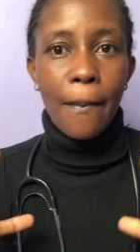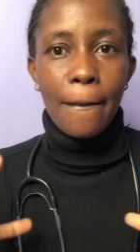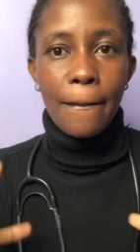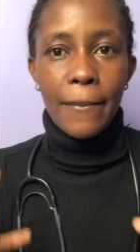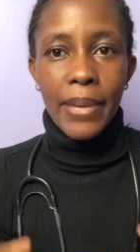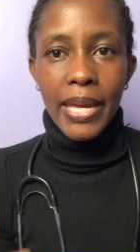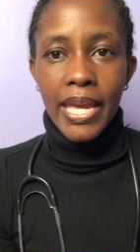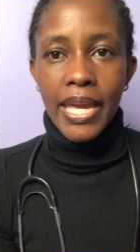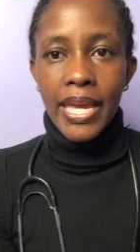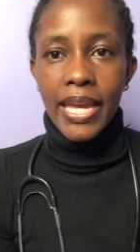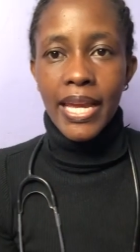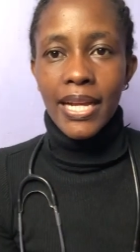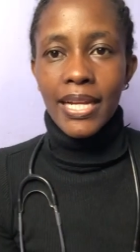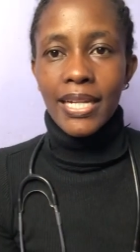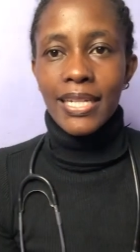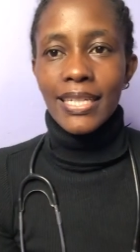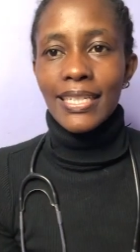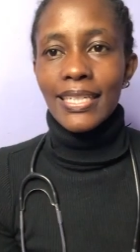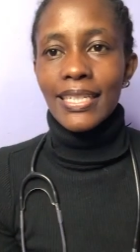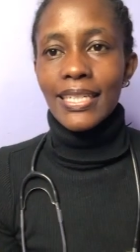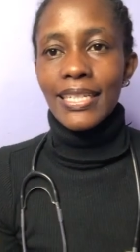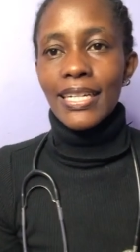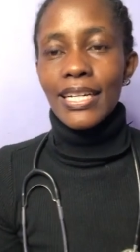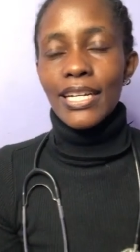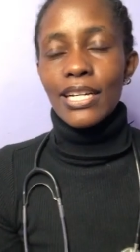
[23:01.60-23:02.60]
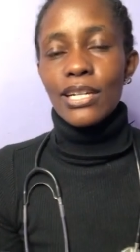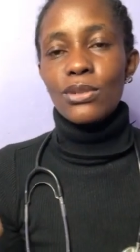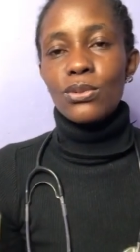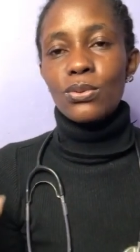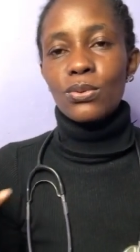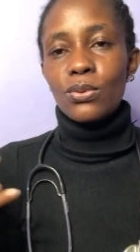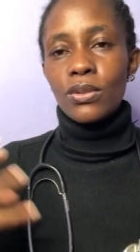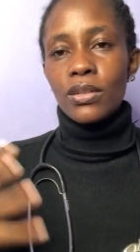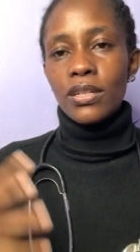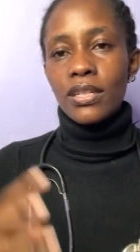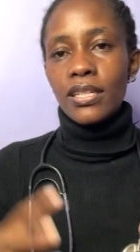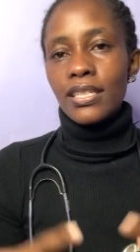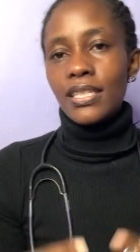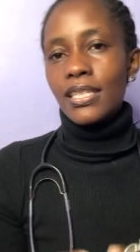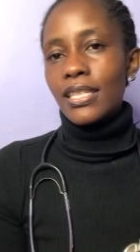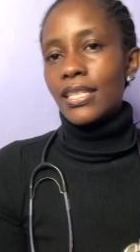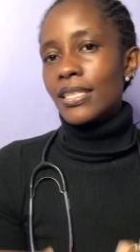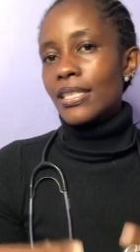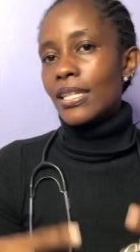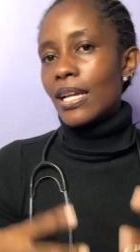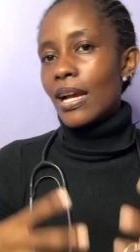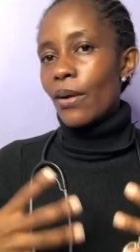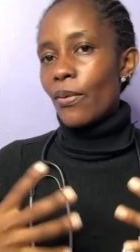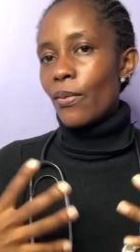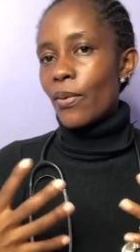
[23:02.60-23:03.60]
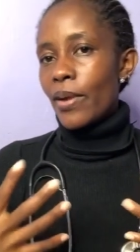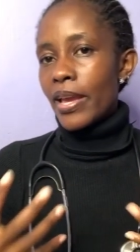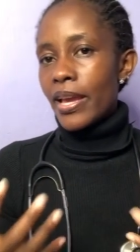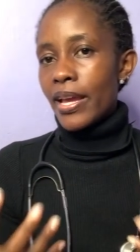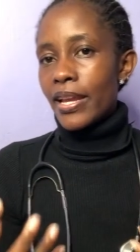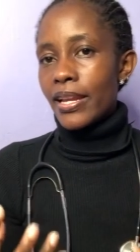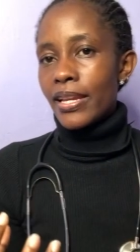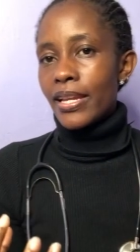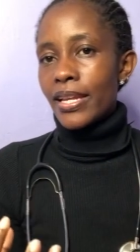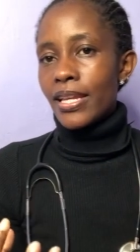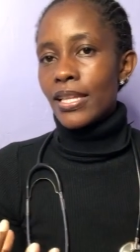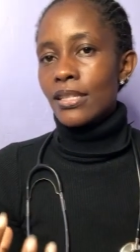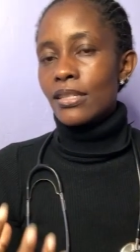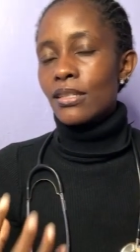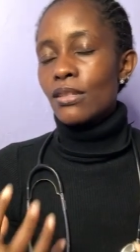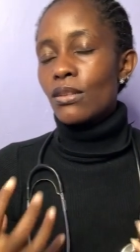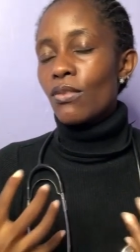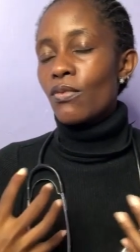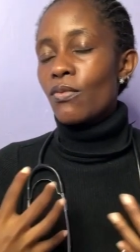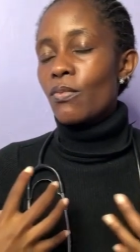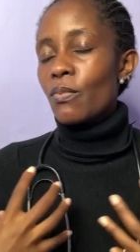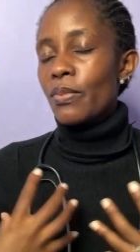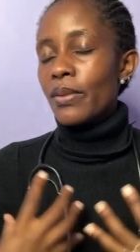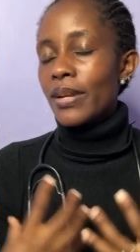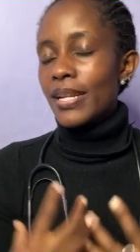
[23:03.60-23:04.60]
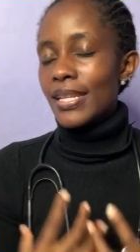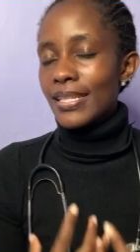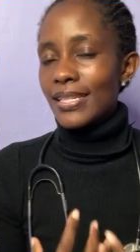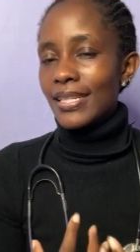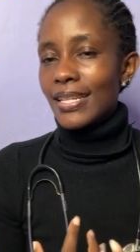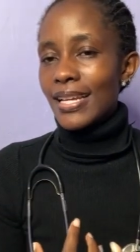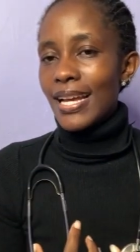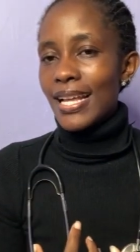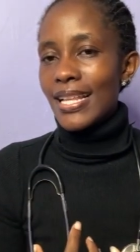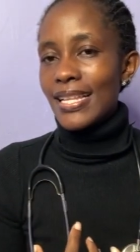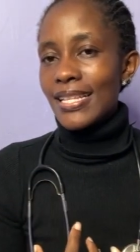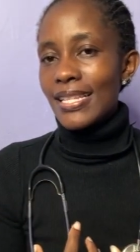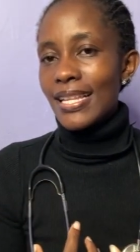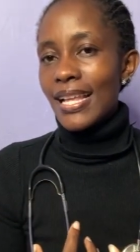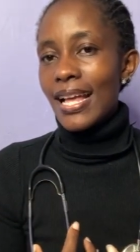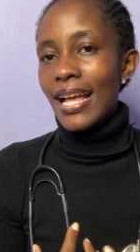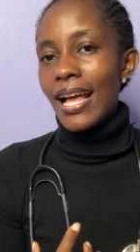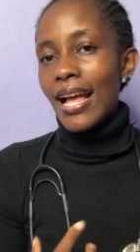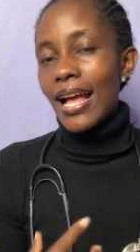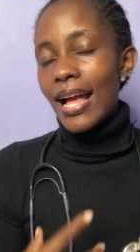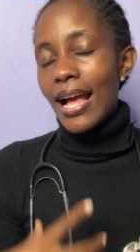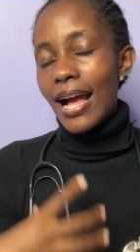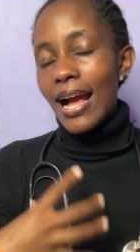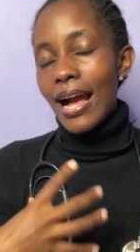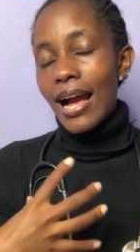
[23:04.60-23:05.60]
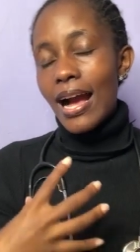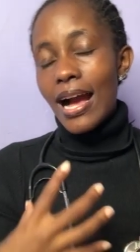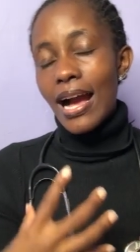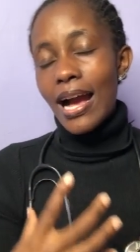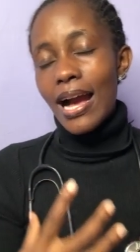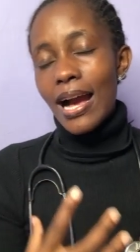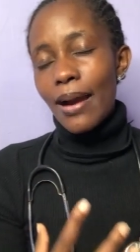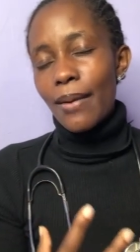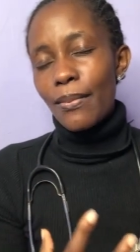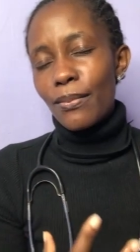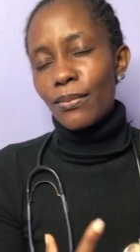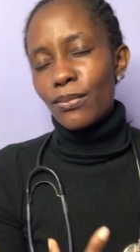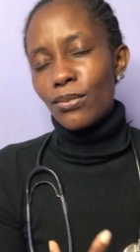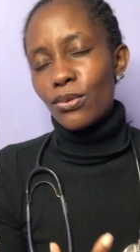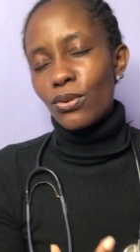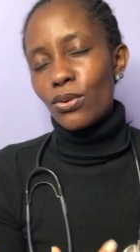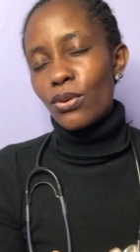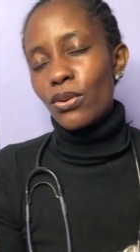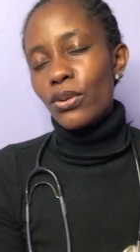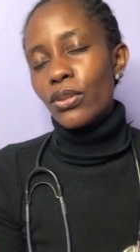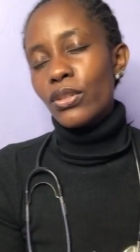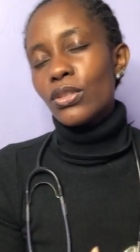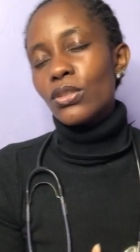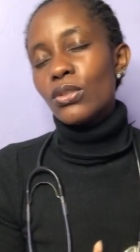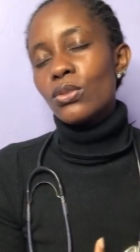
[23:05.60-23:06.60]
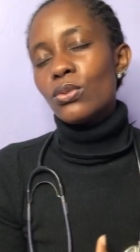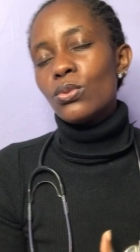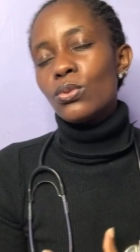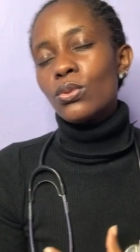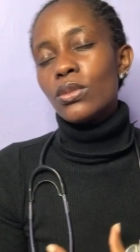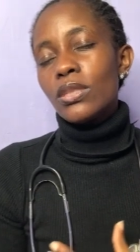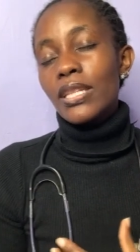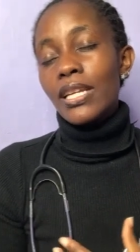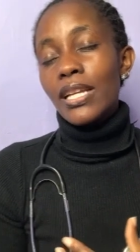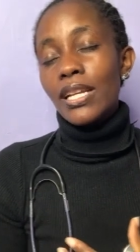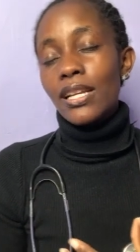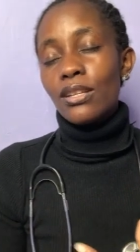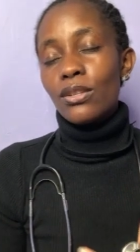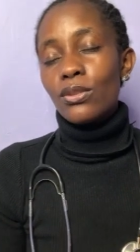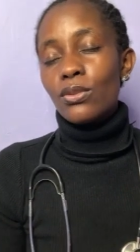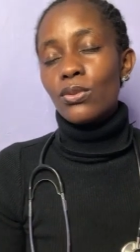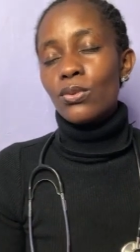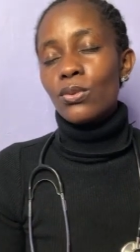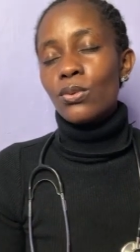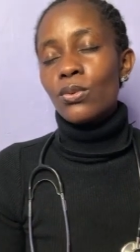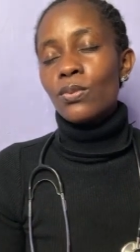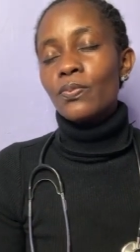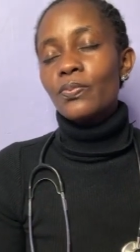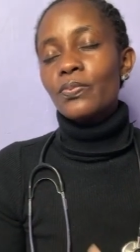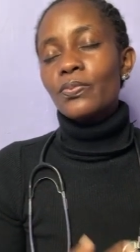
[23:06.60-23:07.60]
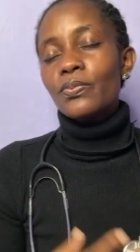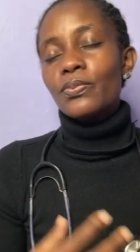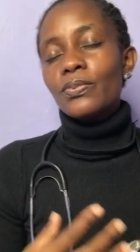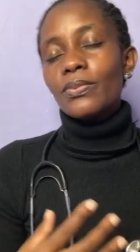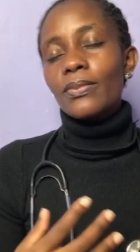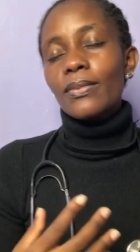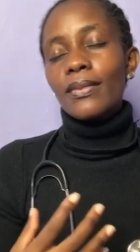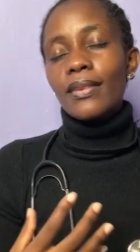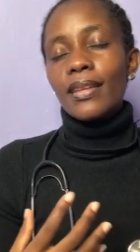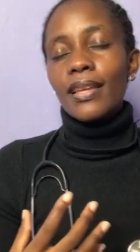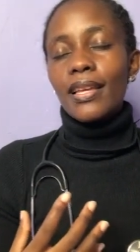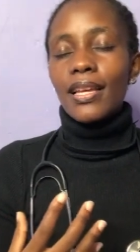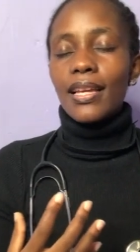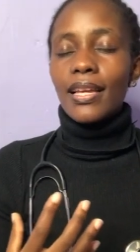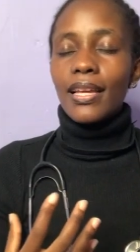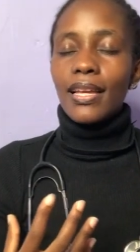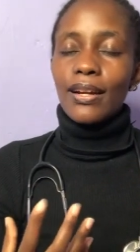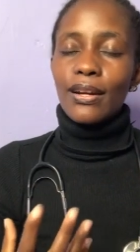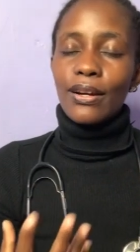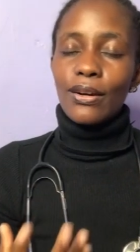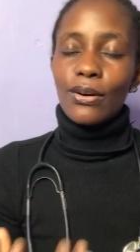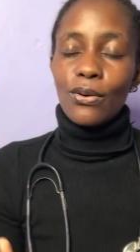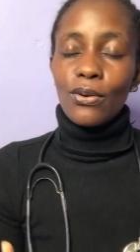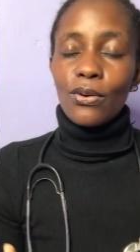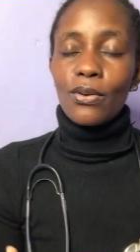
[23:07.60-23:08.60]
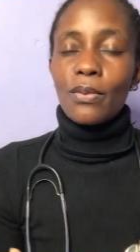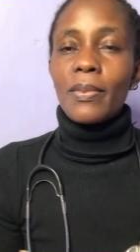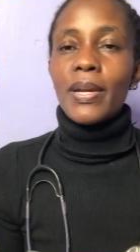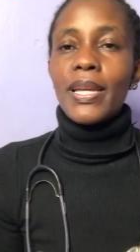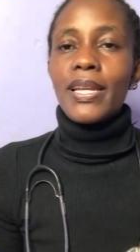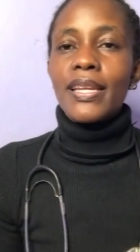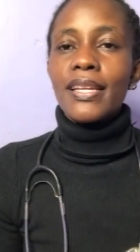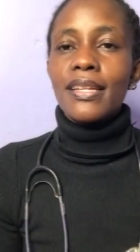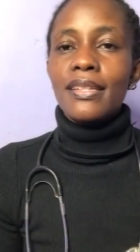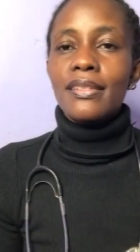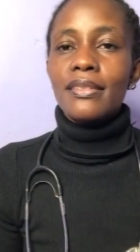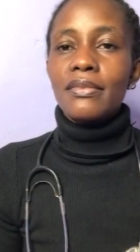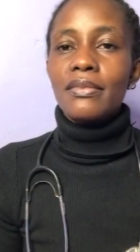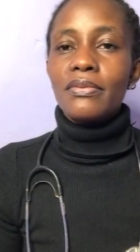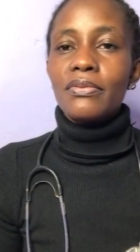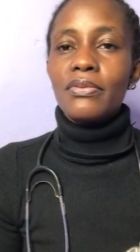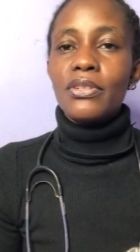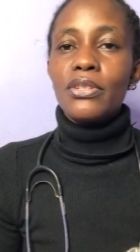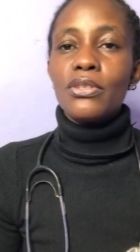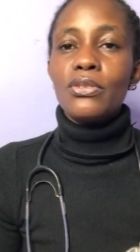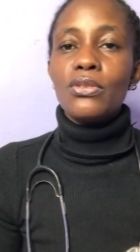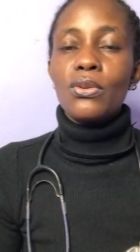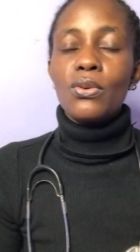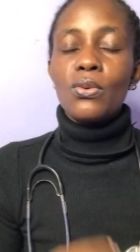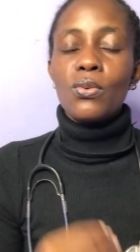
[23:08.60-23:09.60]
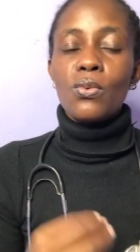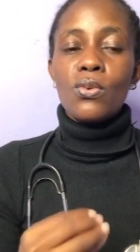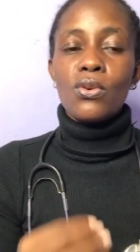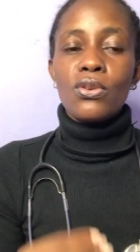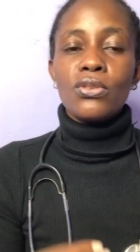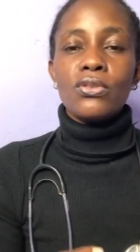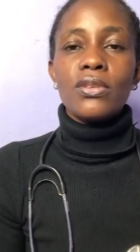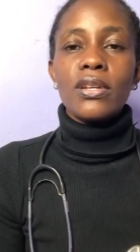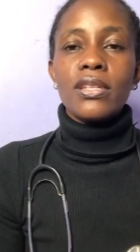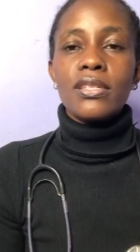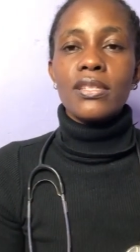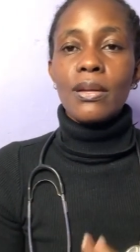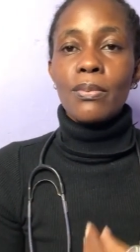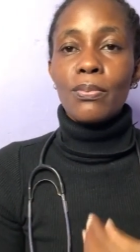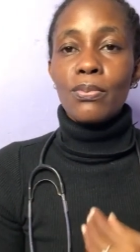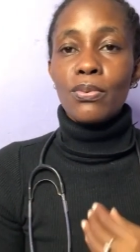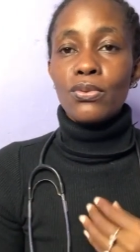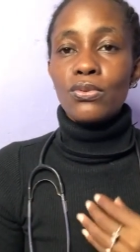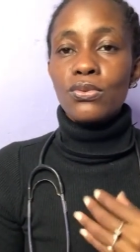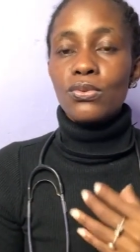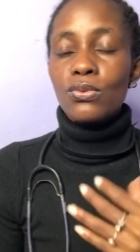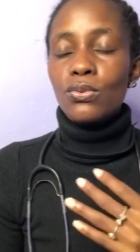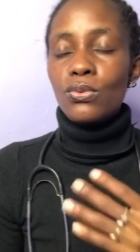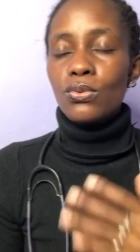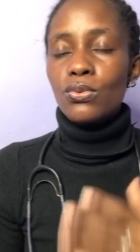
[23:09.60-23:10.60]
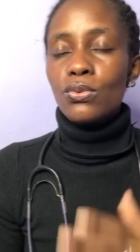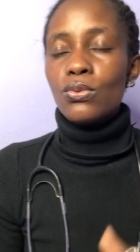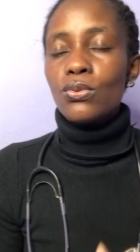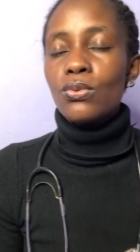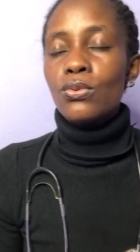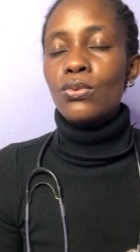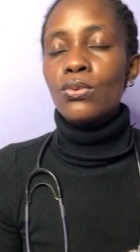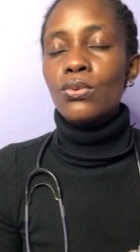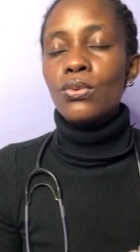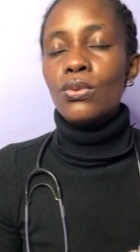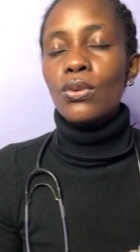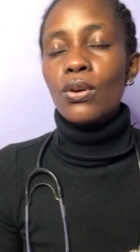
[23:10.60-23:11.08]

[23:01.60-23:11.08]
pink to create awareness of breast cancer, I'm going to tell you on my next video what you are supposed to do